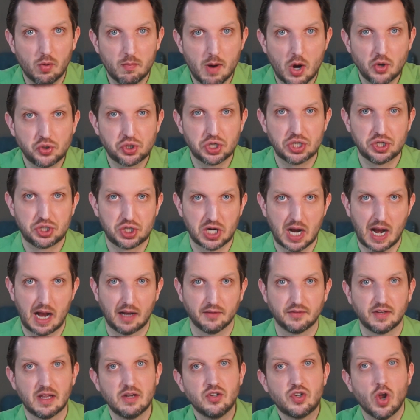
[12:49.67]
motion
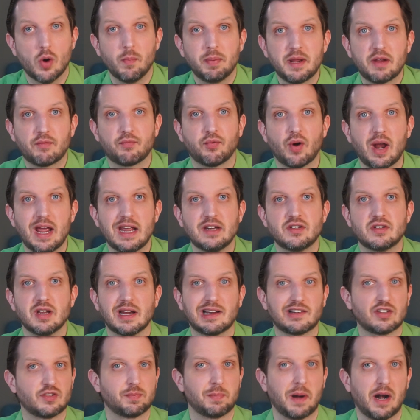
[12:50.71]
shots, and don't be afraid to
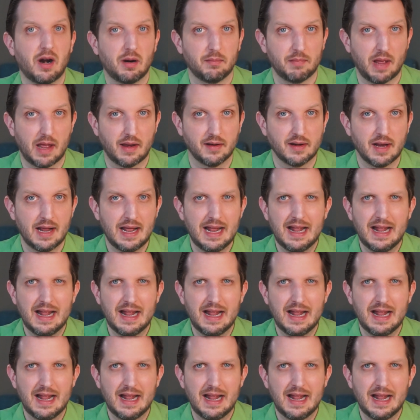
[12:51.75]
experiment.